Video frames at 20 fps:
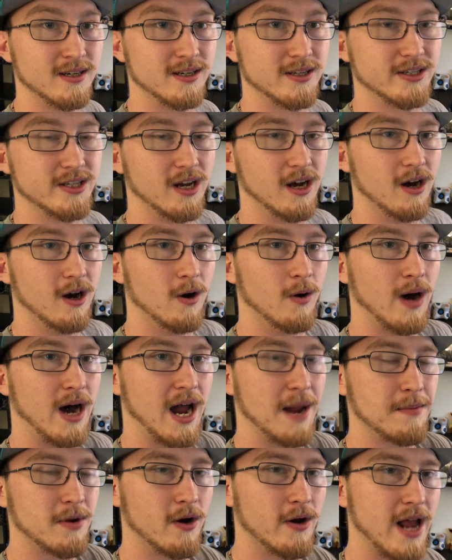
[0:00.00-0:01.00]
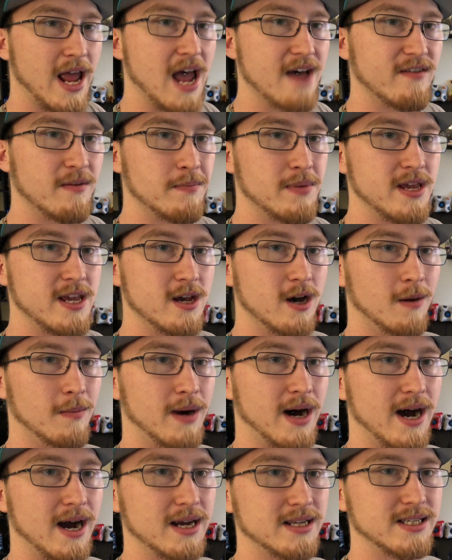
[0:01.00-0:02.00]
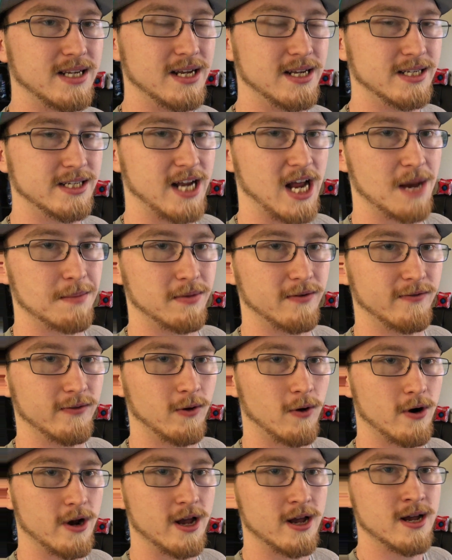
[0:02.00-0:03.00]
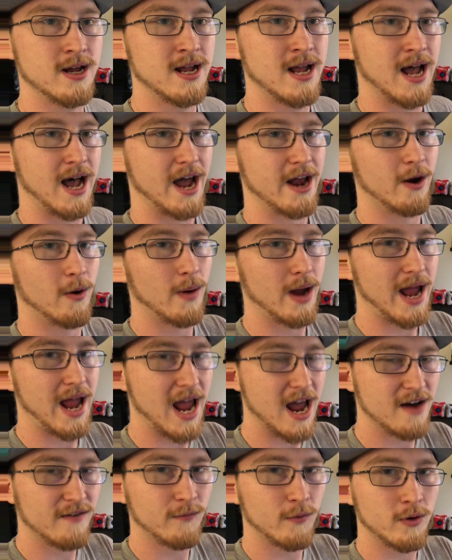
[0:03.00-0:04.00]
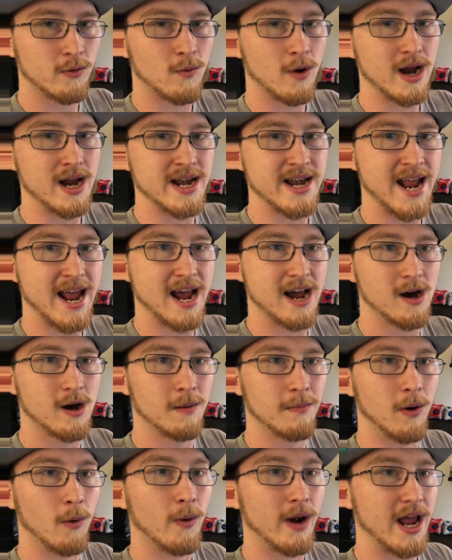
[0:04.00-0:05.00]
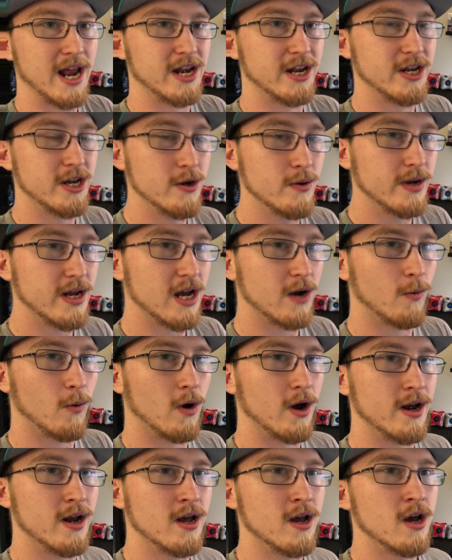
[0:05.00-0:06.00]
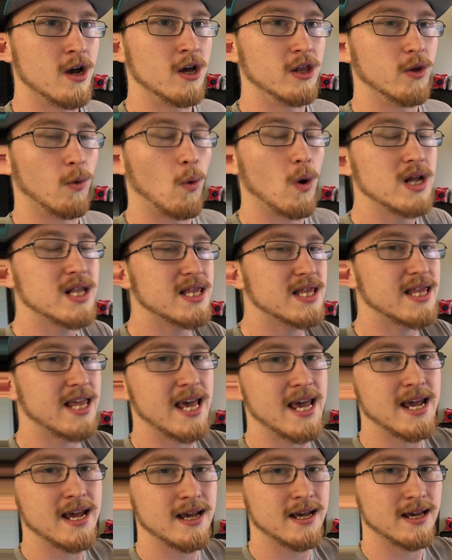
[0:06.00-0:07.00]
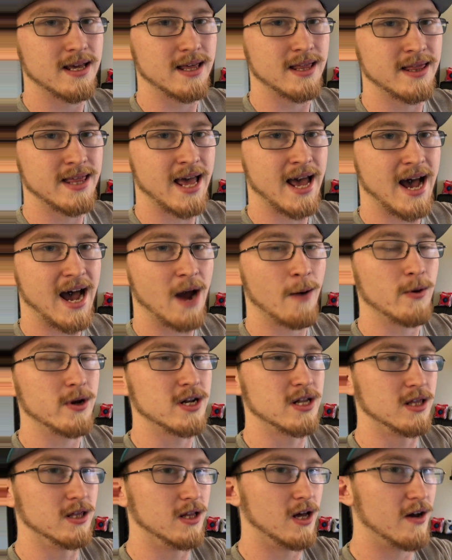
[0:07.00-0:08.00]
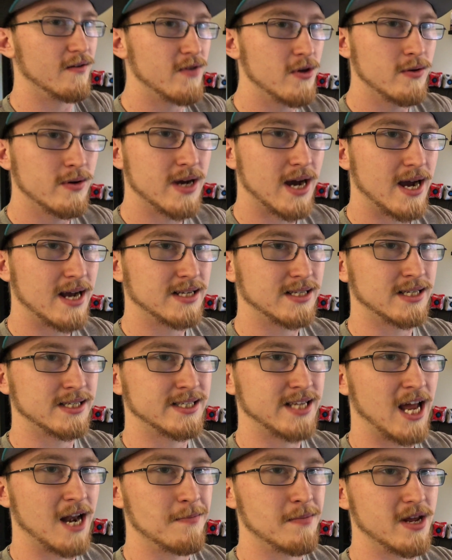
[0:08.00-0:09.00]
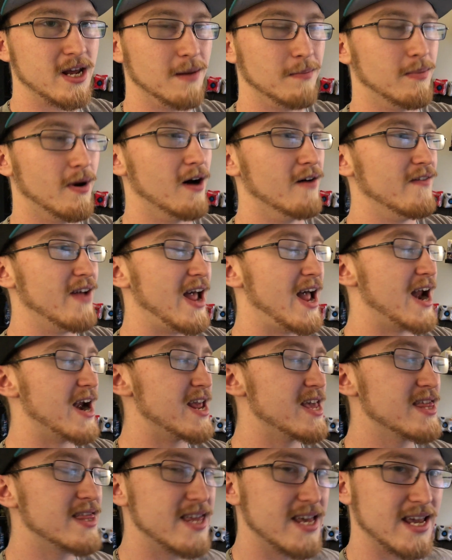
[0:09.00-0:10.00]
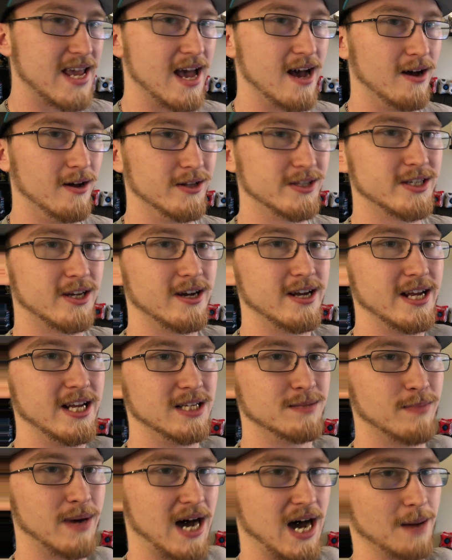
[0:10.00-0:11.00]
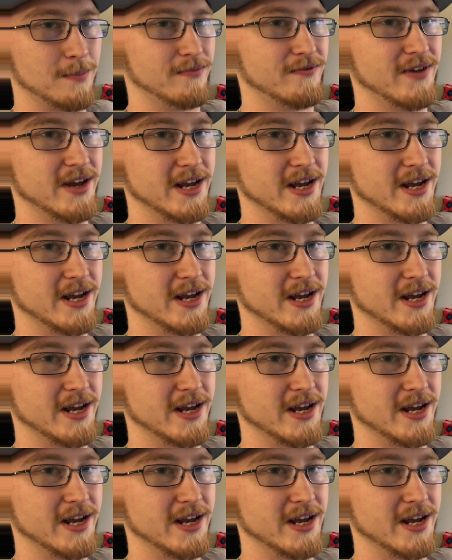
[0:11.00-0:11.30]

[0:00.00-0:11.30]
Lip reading: So I'm going to have a P.O. box in Tampa, Florida. I don't have one right now, but when I do get one, the one thing that I would love you guys to send me above anything else is pop